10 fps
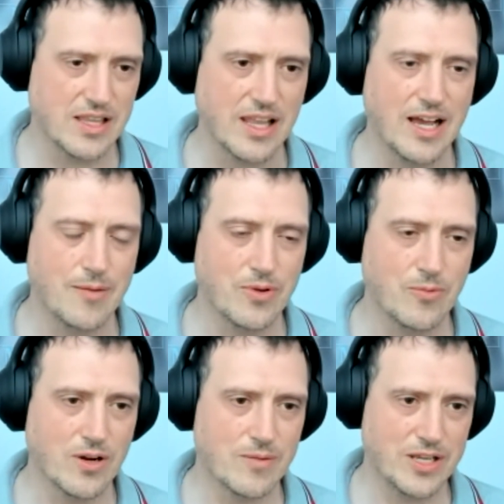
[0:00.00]
the lab we
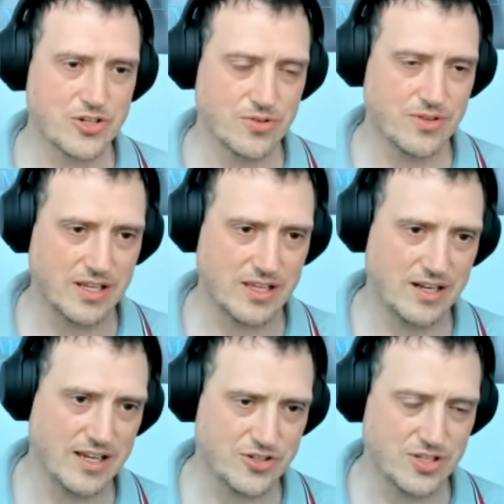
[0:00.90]
want to make sure that it can
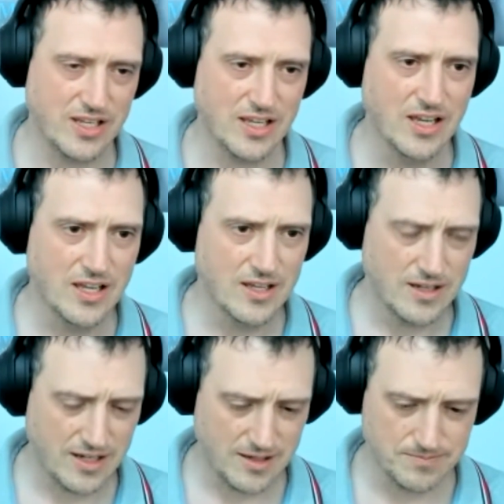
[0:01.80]
actually
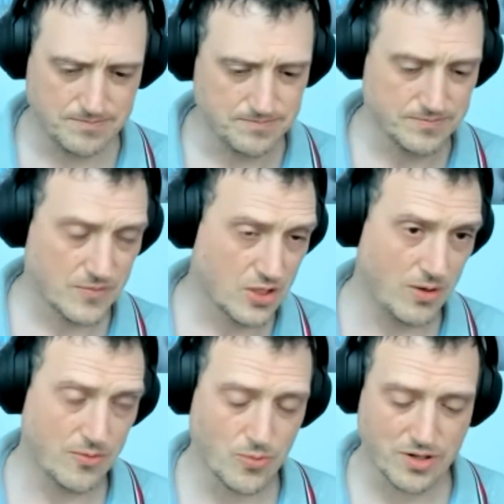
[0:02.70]
um, go
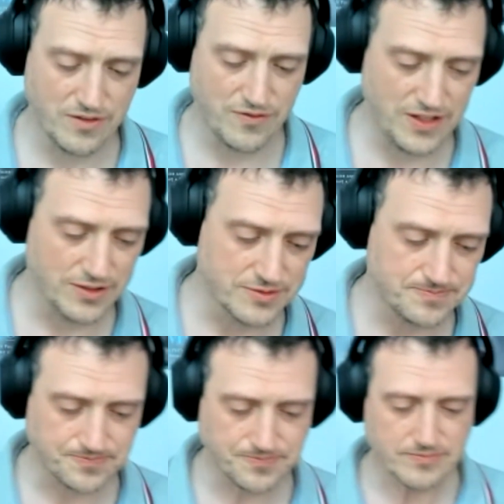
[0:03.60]
out and work in the field
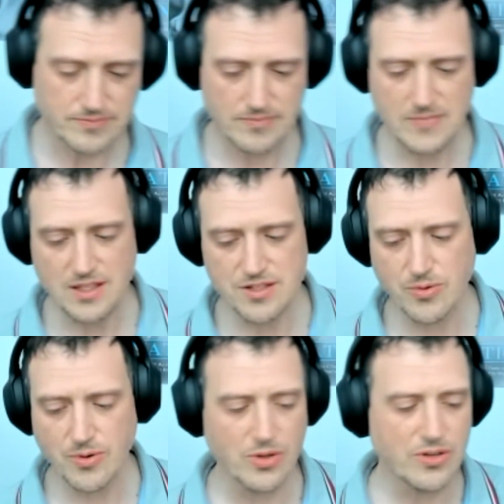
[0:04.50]
so
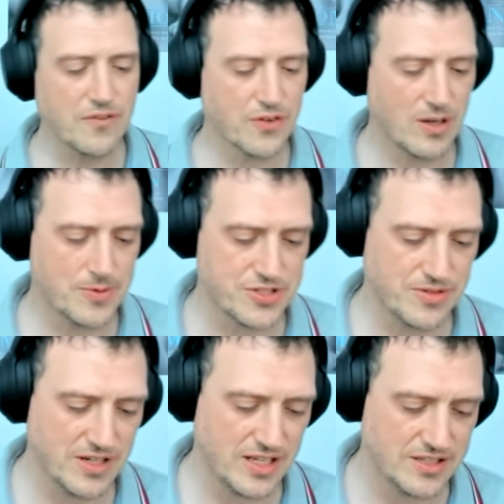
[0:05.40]
we were looking for an
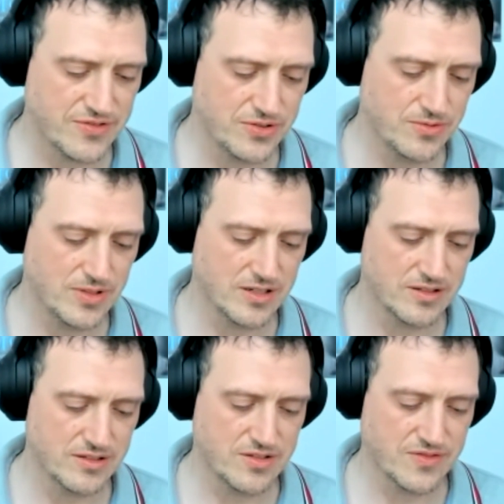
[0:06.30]
opportunity to,
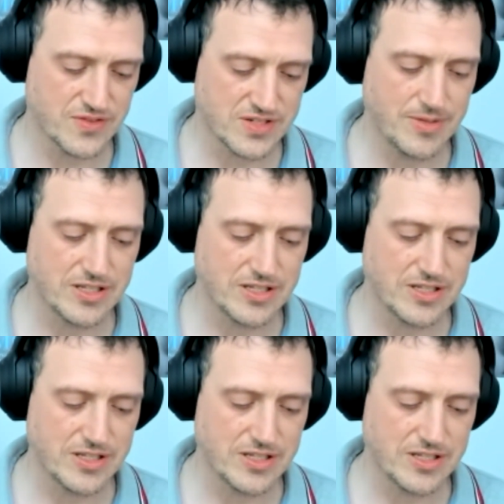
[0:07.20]
uh, to for somebody